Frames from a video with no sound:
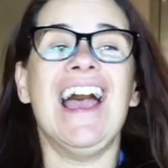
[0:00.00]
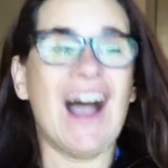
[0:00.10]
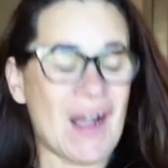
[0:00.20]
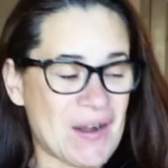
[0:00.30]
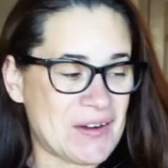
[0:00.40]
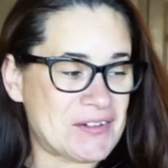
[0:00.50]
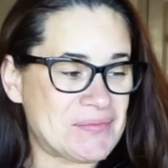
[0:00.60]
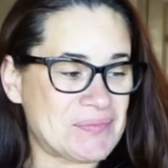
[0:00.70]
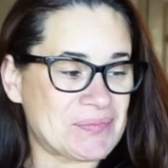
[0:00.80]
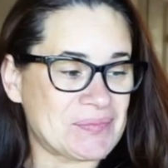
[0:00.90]

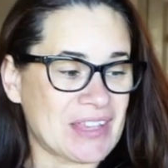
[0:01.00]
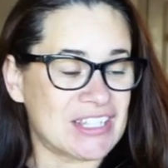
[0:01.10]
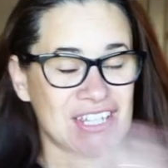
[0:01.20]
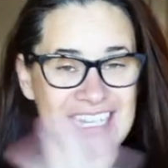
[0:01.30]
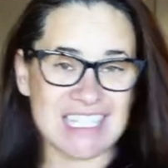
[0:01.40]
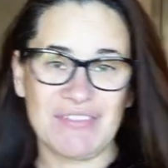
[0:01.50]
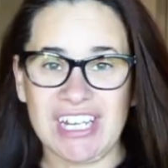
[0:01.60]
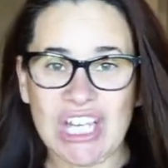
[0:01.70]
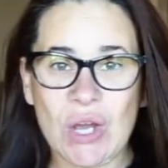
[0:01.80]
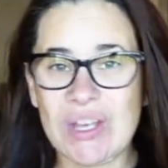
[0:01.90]
um, today's
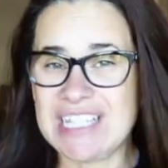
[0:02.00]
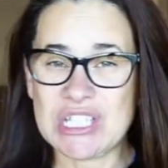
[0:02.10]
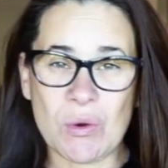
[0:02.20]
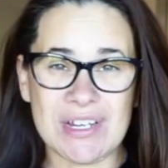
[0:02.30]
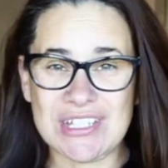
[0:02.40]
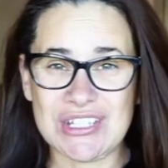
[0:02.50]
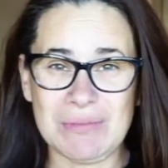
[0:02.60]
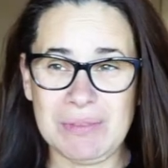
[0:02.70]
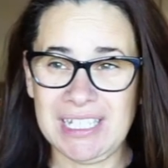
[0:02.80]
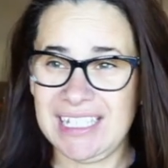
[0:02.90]
video is going to
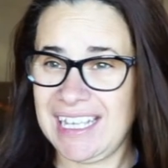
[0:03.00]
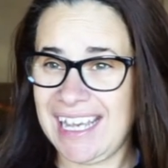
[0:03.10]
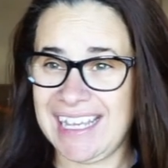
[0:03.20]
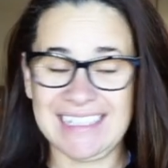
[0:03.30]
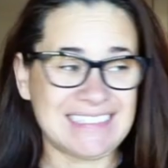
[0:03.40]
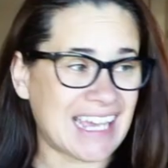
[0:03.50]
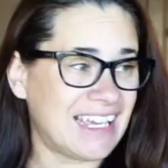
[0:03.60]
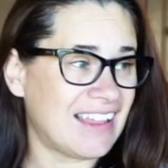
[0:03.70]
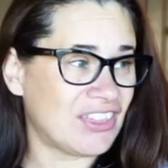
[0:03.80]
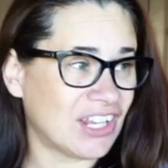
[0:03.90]
be a
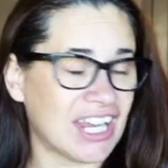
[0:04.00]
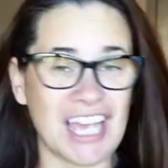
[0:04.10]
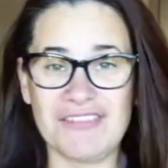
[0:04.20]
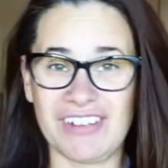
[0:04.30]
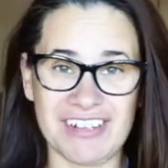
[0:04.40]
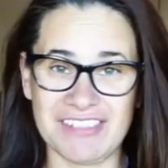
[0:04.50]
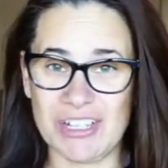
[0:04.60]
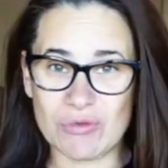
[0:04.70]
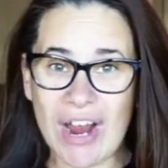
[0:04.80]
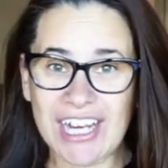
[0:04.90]
day in the life of a
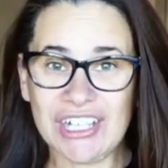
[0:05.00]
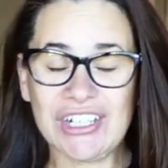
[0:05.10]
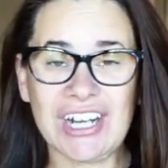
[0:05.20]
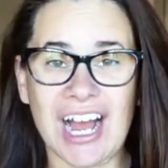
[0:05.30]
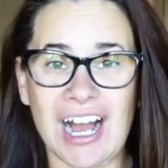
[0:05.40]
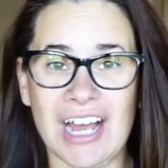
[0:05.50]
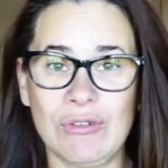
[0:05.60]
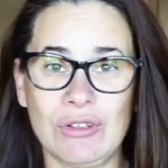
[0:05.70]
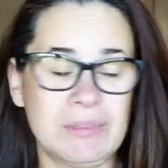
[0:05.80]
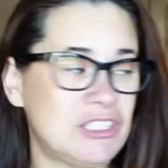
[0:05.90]
writer. I
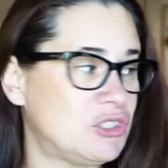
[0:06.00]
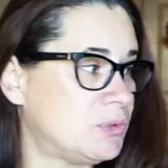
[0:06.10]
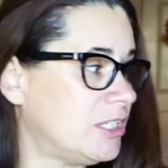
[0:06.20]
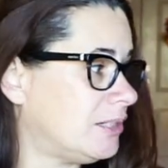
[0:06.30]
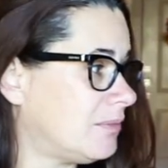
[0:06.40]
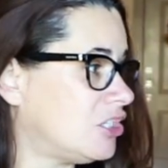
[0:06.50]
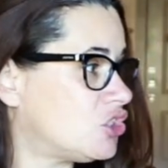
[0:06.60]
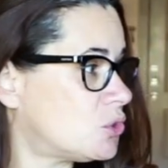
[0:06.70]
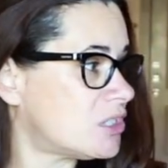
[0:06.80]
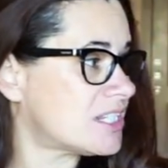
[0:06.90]
will be doing my
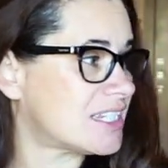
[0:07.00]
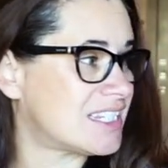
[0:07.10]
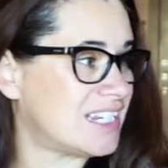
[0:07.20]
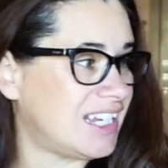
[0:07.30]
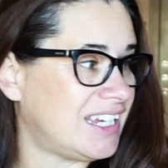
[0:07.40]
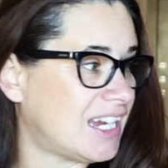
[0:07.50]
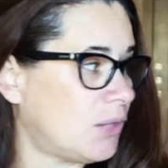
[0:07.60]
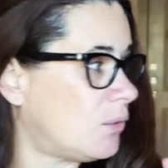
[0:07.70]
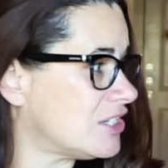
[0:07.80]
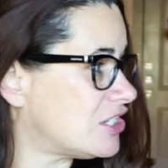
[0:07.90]
chores because today I
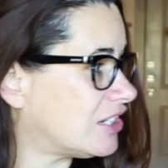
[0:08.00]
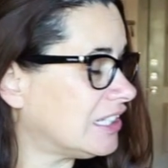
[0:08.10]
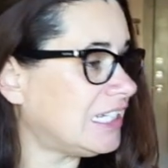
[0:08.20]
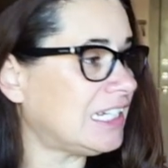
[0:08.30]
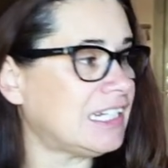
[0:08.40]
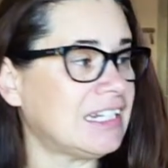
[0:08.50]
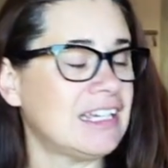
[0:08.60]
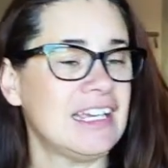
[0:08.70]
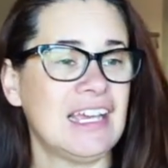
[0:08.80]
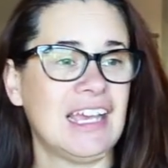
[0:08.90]
want to clean,
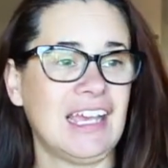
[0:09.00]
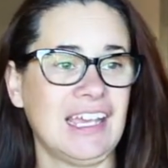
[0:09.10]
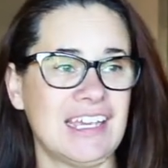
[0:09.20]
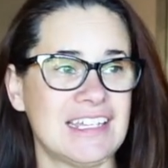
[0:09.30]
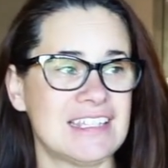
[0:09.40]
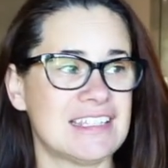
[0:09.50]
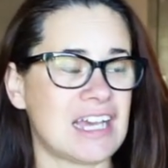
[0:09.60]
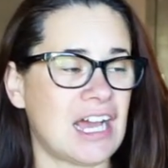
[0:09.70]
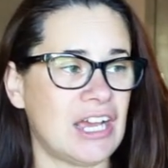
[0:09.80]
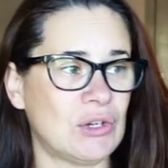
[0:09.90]
and
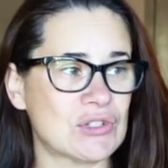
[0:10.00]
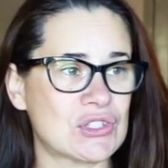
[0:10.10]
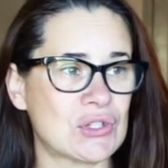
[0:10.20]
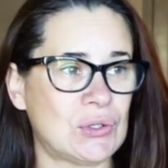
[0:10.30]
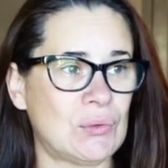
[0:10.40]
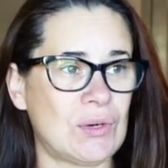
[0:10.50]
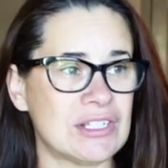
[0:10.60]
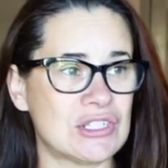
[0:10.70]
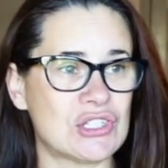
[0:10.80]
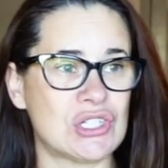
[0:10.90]
I also
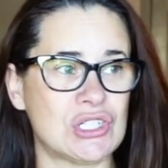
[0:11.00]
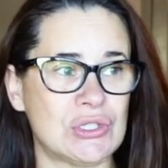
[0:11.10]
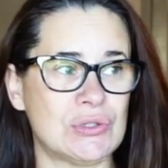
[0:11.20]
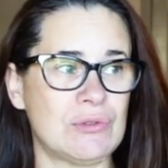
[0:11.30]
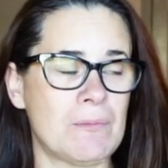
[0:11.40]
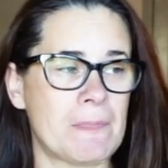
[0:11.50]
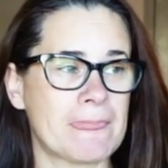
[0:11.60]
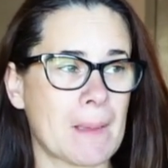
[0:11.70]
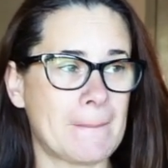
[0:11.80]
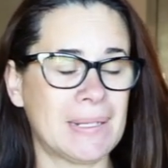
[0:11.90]
want to
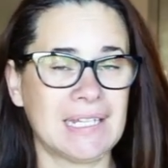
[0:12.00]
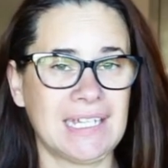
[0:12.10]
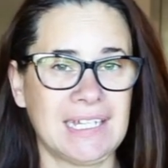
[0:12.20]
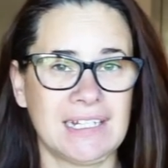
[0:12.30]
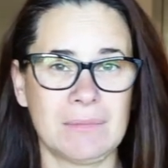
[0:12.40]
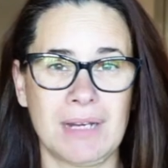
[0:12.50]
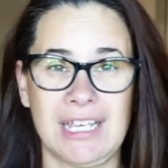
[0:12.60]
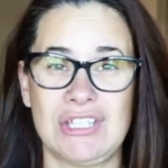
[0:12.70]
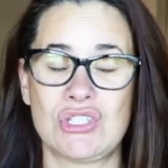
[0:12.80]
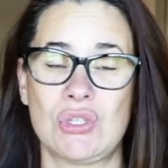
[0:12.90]
plan my
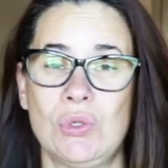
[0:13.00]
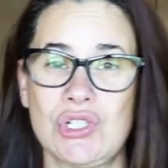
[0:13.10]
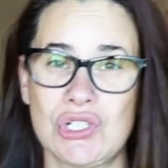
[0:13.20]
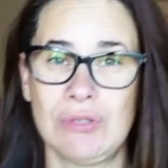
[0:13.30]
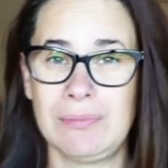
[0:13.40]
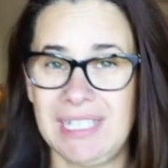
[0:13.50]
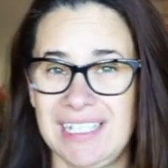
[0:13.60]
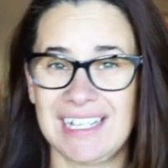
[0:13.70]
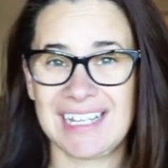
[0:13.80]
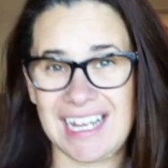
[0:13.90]
social
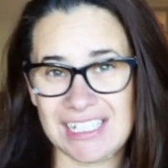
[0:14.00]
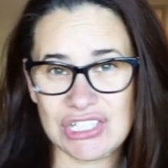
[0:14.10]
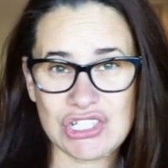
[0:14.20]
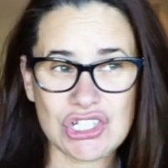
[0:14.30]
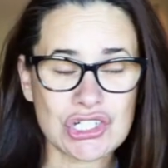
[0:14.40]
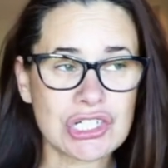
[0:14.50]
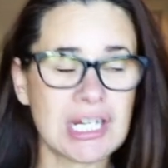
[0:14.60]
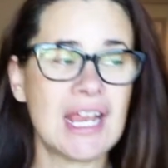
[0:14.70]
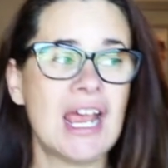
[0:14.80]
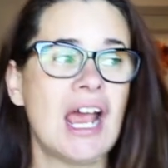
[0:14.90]
media calendar.
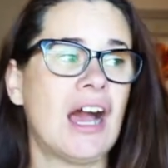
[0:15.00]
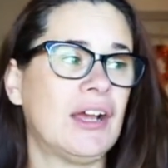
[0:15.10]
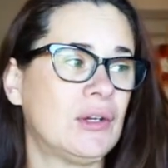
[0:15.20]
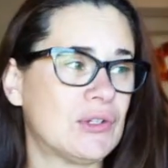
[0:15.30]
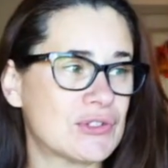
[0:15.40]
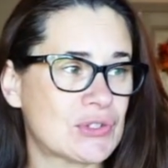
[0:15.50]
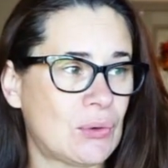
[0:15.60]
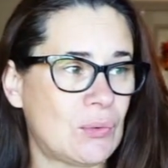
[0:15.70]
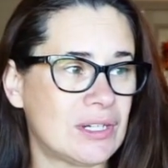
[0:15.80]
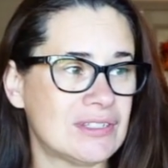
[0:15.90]
I also
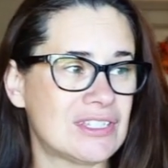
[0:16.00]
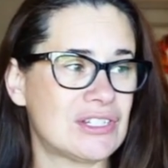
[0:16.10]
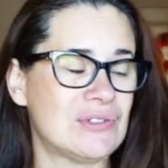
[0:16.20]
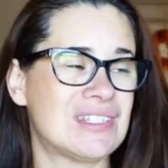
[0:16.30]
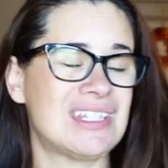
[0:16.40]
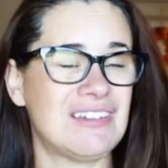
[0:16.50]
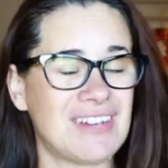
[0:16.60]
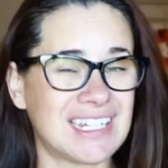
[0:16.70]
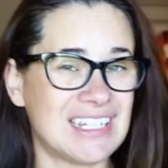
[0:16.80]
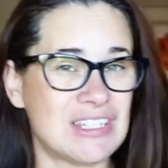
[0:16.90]
want to see if
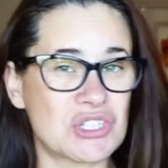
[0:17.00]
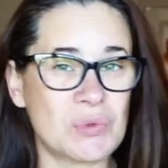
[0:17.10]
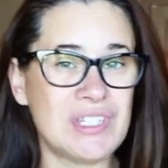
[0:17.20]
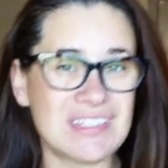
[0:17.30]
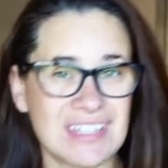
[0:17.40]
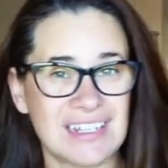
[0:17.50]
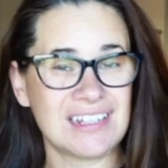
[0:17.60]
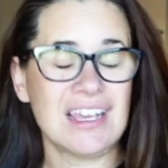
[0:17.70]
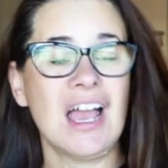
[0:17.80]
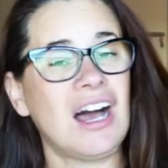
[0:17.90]
I can squeeze
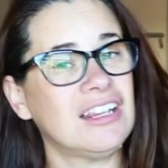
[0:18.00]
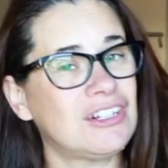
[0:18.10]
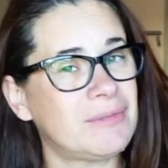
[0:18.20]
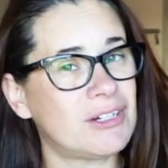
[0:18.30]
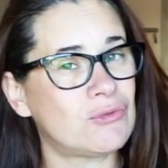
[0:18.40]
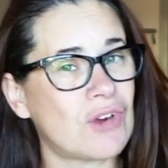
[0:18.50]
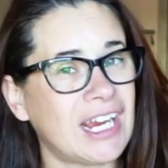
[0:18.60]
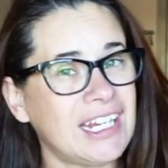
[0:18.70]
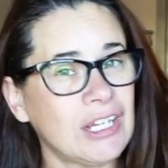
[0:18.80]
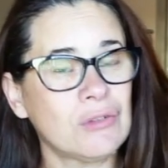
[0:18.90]
in a little bit of
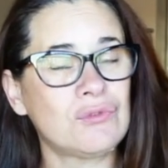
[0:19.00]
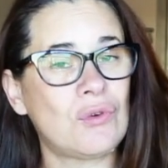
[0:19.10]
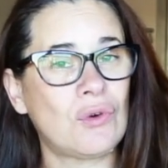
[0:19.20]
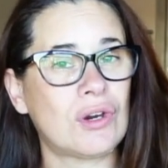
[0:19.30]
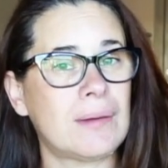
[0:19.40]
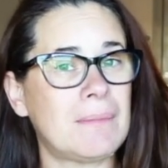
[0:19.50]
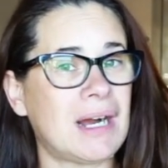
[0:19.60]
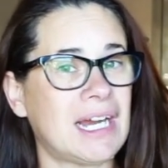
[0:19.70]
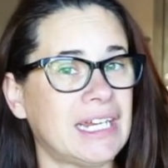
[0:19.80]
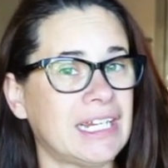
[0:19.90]
writing for
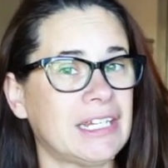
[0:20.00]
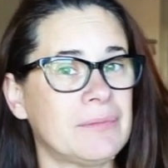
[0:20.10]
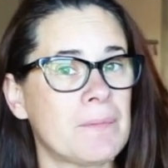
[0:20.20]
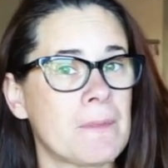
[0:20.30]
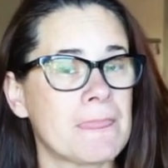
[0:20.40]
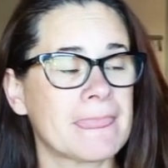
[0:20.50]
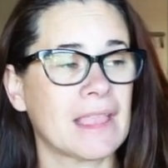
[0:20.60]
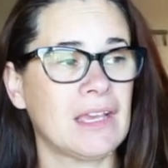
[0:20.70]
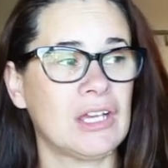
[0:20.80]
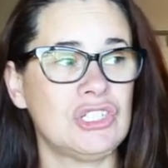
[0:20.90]
my
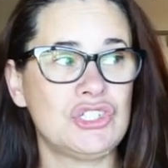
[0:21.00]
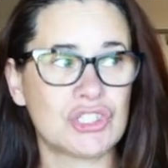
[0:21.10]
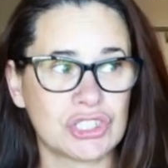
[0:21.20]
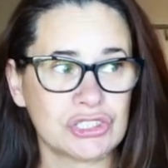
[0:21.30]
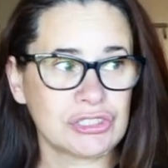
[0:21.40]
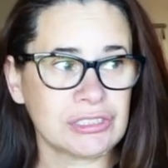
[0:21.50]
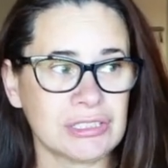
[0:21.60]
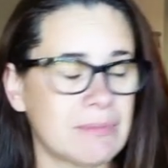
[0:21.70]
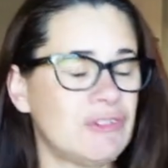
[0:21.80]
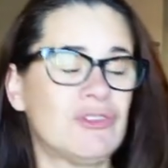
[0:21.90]
journal,
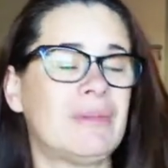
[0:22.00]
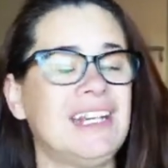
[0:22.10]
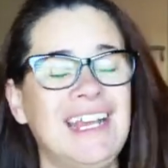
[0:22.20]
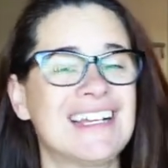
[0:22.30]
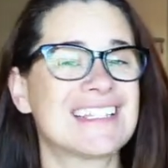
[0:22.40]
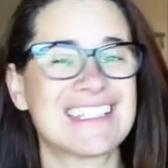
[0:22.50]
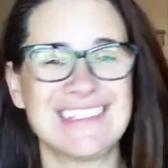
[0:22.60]
I mean for my next,